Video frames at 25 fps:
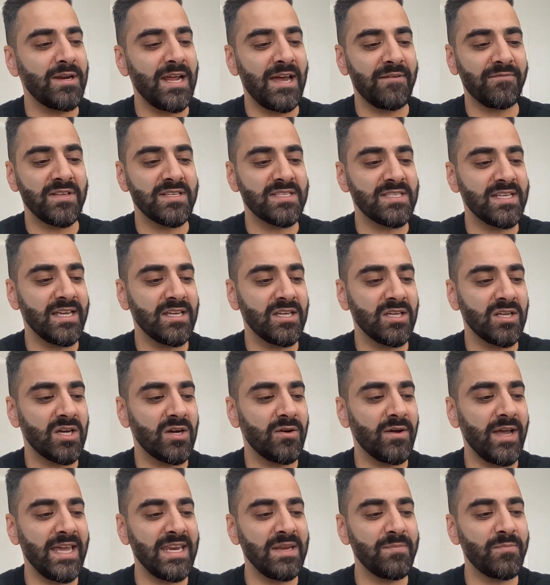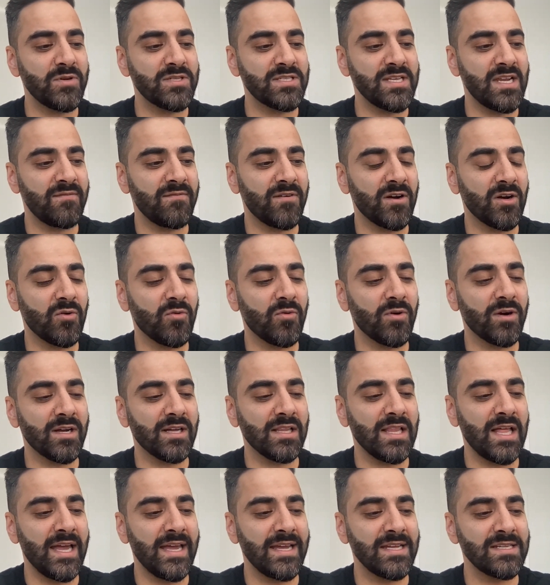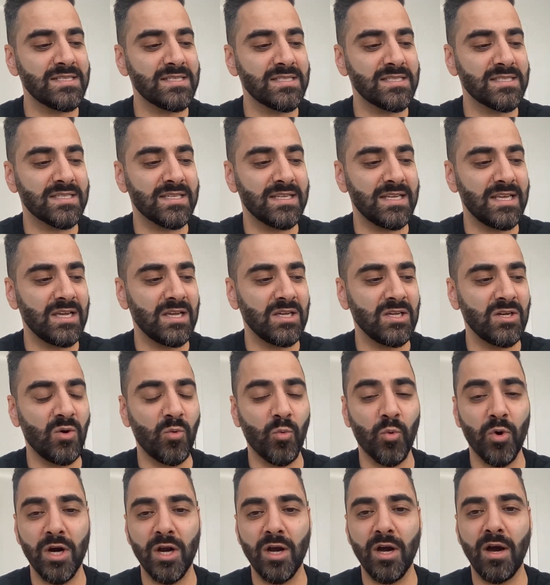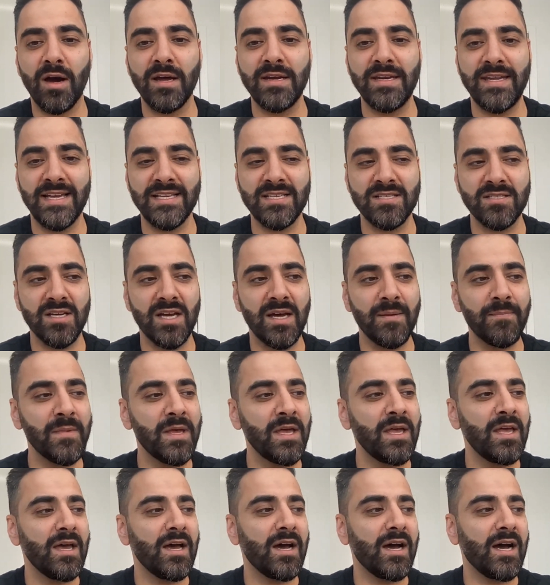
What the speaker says: I would have to say, 80% of our core clients, work on desktop,